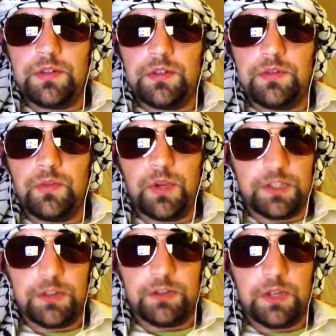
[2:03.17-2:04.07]
of the
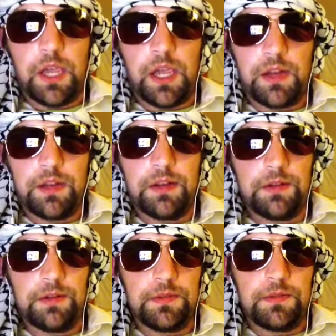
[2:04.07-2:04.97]
Western
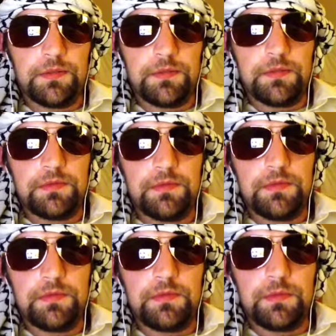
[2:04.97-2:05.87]
canon,
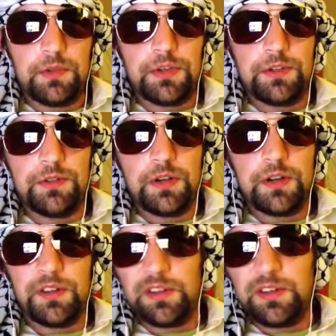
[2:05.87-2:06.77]
which you
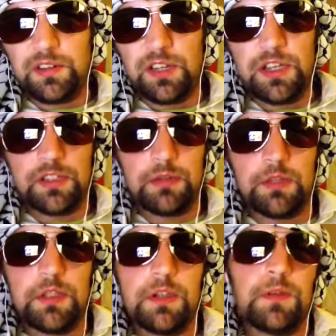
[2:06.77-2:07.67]
call the New
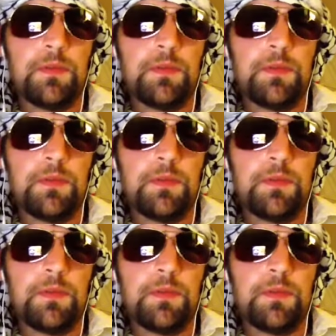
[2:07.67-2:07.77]
Testament,